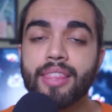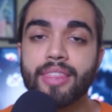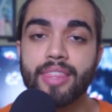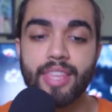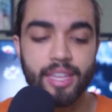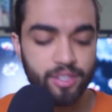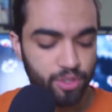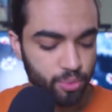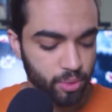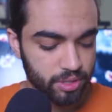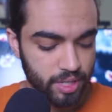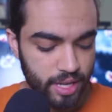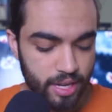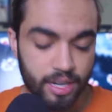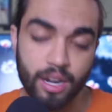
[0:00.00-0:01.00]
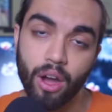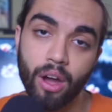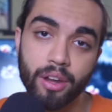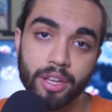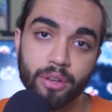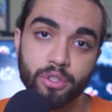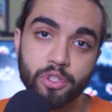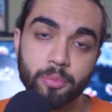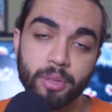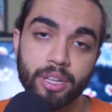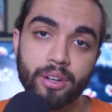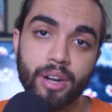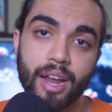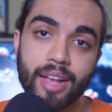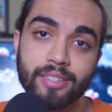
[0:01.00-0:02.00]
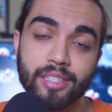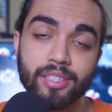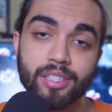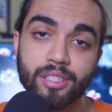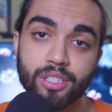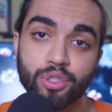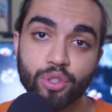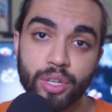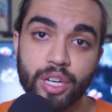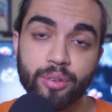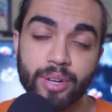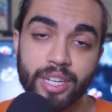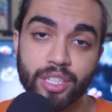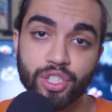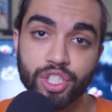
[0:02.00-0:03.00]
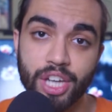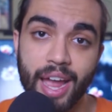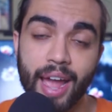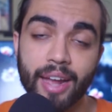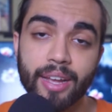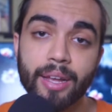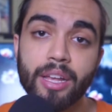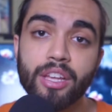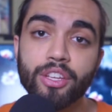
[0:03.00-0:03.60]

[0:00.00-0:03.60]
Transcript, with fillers: this will need an audio splitter as this is a 3-ring jack.